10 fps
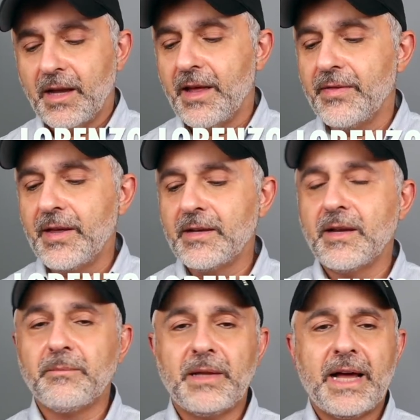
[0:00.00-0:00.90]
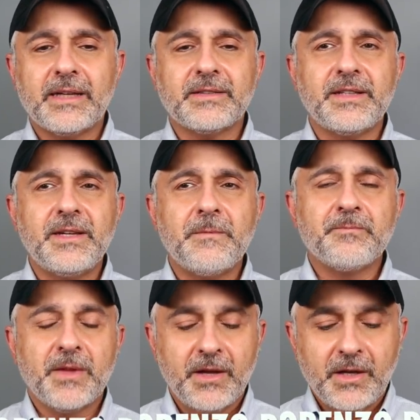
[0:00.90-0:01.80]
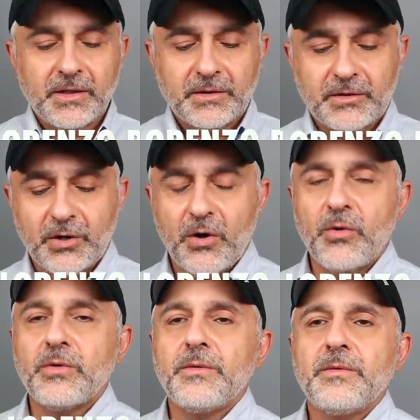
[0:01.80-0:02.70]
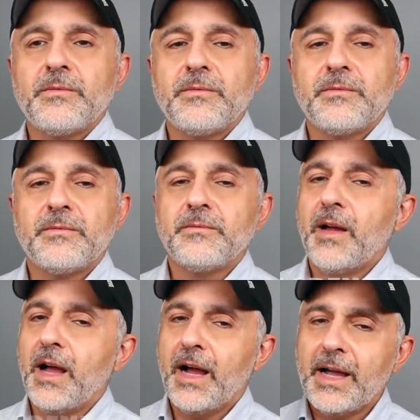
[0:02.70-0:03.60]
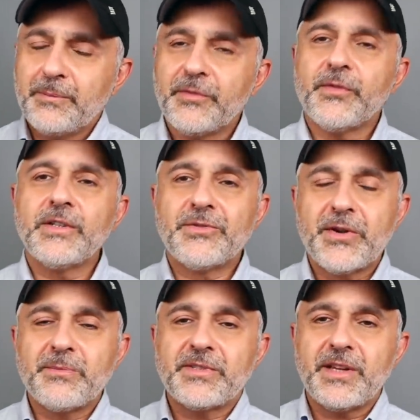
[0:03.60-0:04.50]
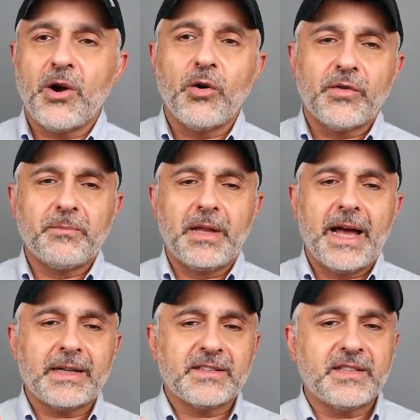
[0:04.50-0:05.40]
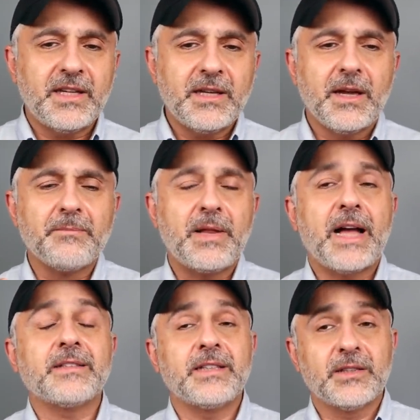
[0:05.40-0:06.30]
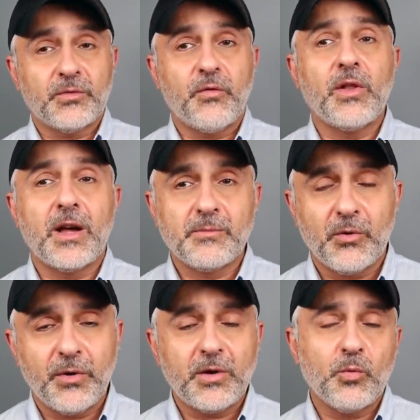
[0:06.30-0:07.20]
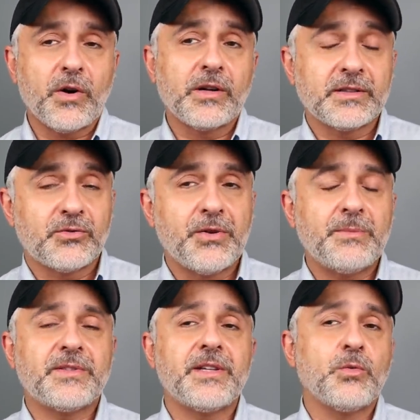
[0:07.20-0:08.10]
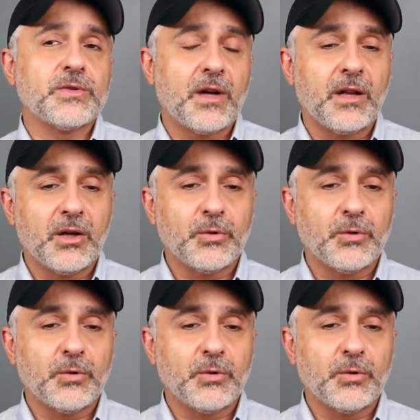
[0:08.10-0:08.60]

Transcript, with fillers: and then Black Sea? So I prefer Dream Sea over Black Sea, and Black Sea is full-on marine, whereas Dream Sea was all